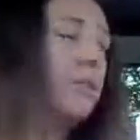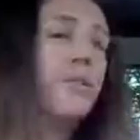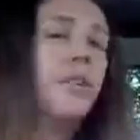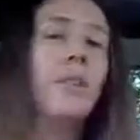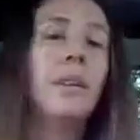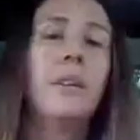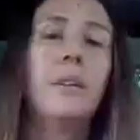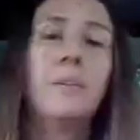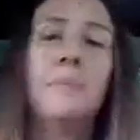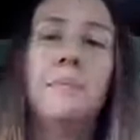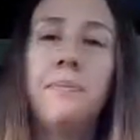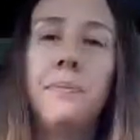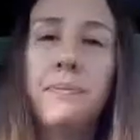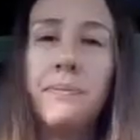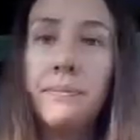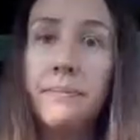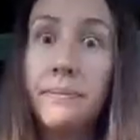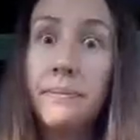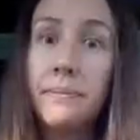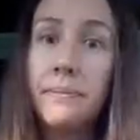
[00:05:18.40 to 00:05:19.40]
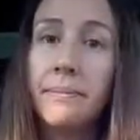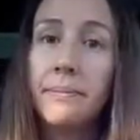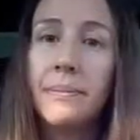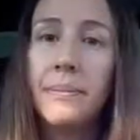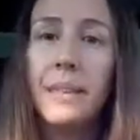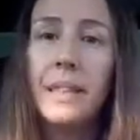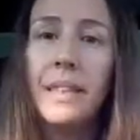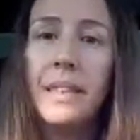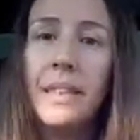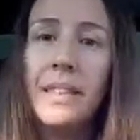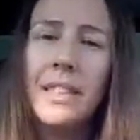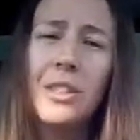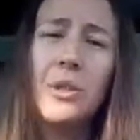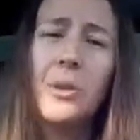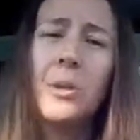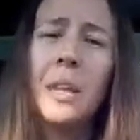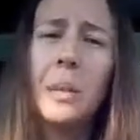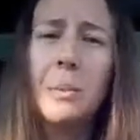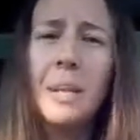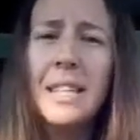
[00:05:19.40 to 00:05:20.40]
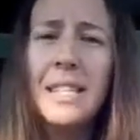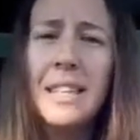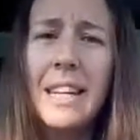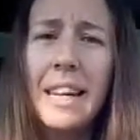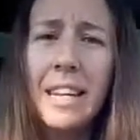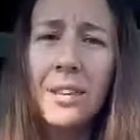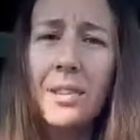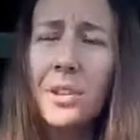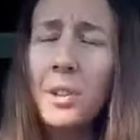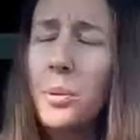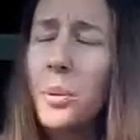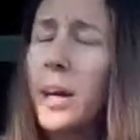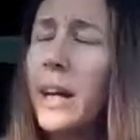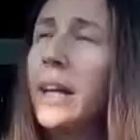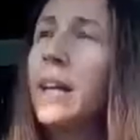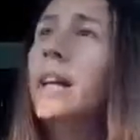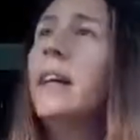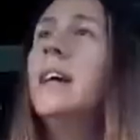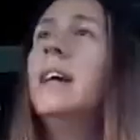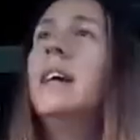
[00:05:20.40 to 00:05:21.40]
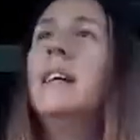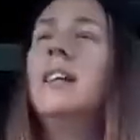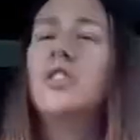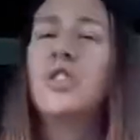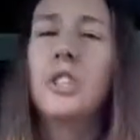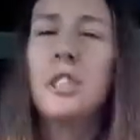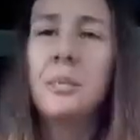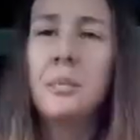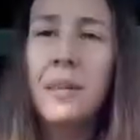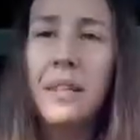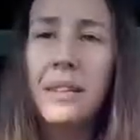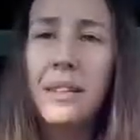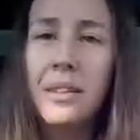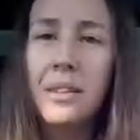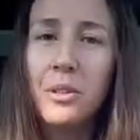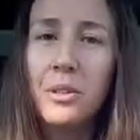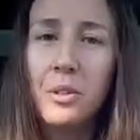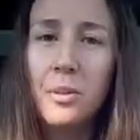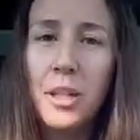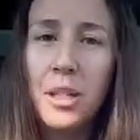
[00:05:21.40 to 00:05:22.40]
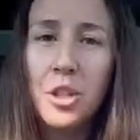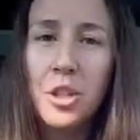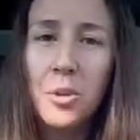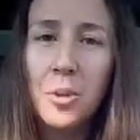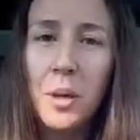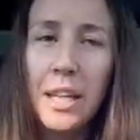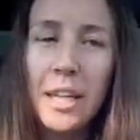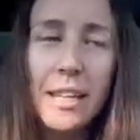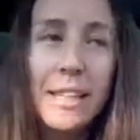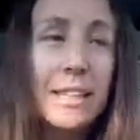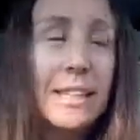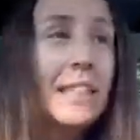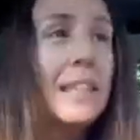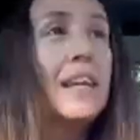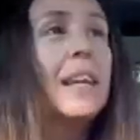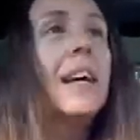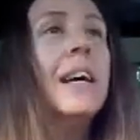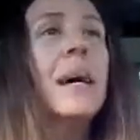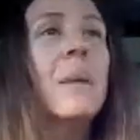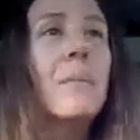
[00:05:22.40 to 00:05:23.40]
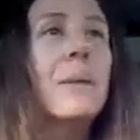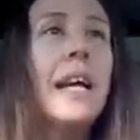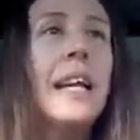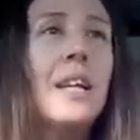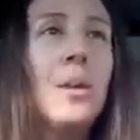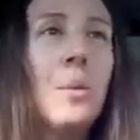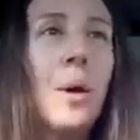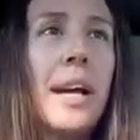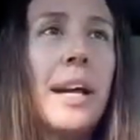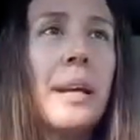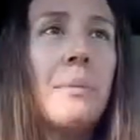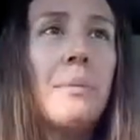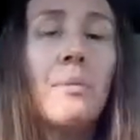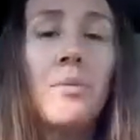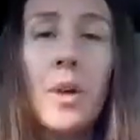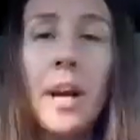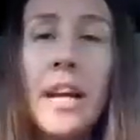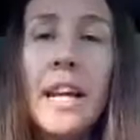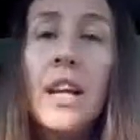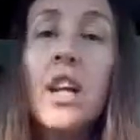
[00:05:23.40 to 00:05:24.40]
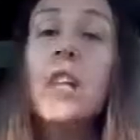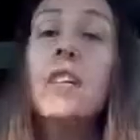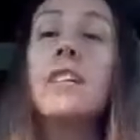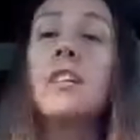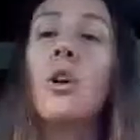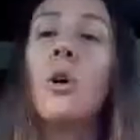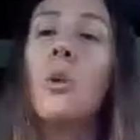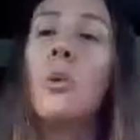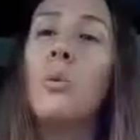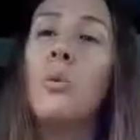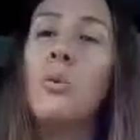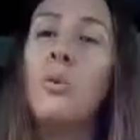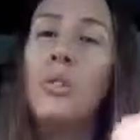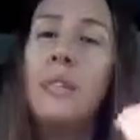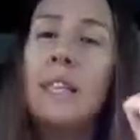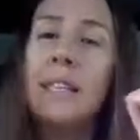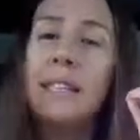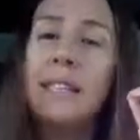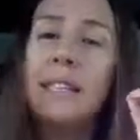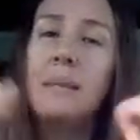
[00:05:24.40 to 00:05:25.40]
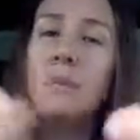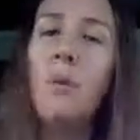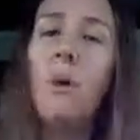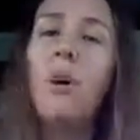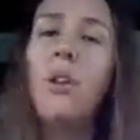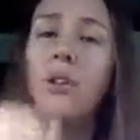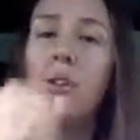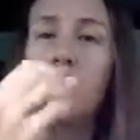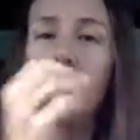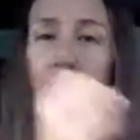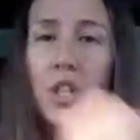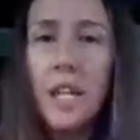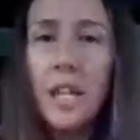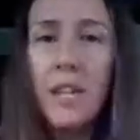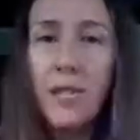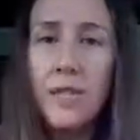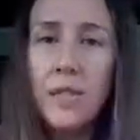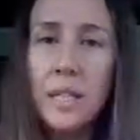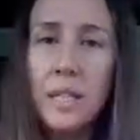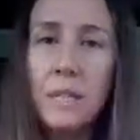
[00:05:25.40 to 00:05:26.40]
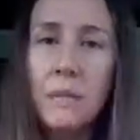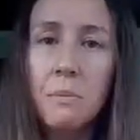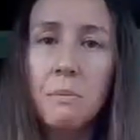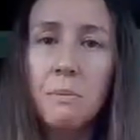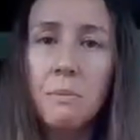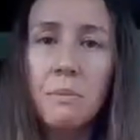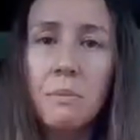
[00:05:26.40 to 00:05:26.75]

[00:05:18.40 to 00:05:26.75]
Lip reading: over there? It's annoying me today. I don't know why. It's just my own issue, I guess. But anyway, right? So these smaller shifts,